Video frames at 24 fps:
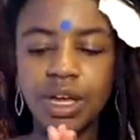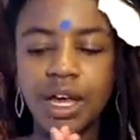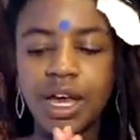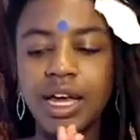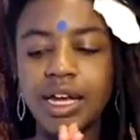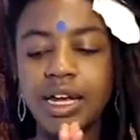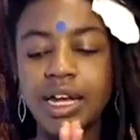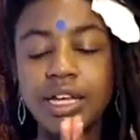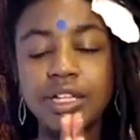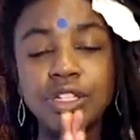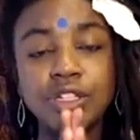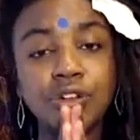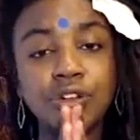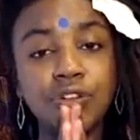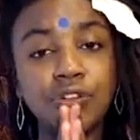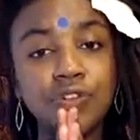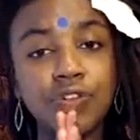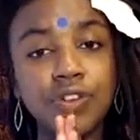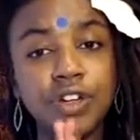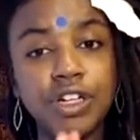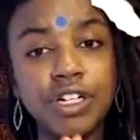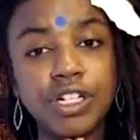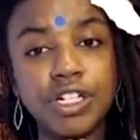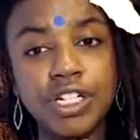And as you're
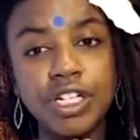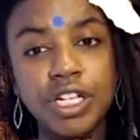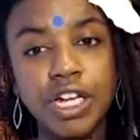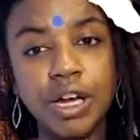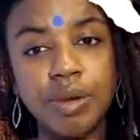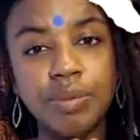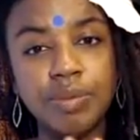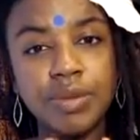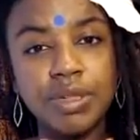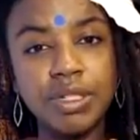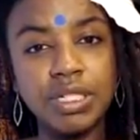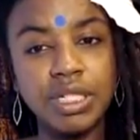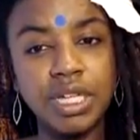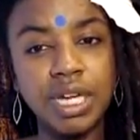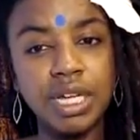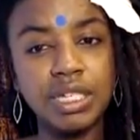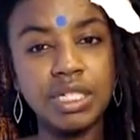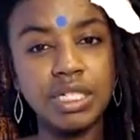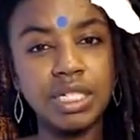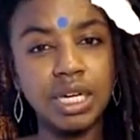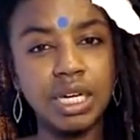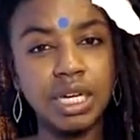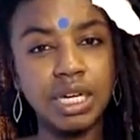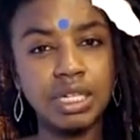finishing up these last
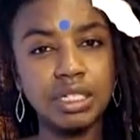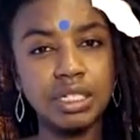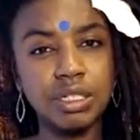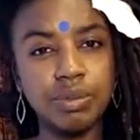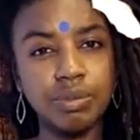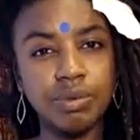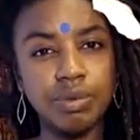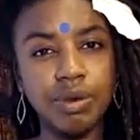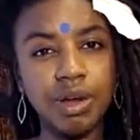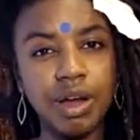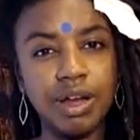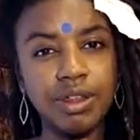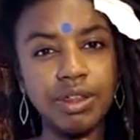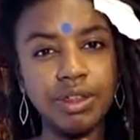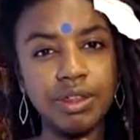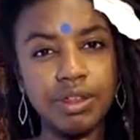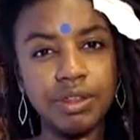seconds of breath,